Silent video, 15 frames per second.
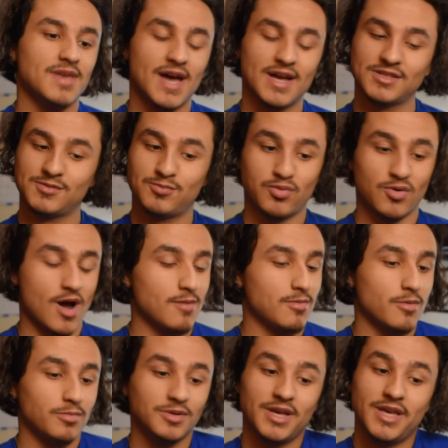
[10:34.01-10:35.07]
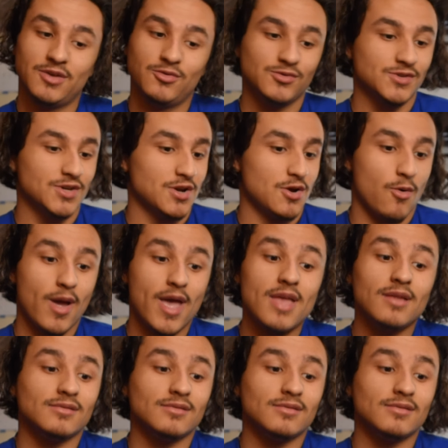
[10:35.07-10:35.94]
That's probably who's gonna win.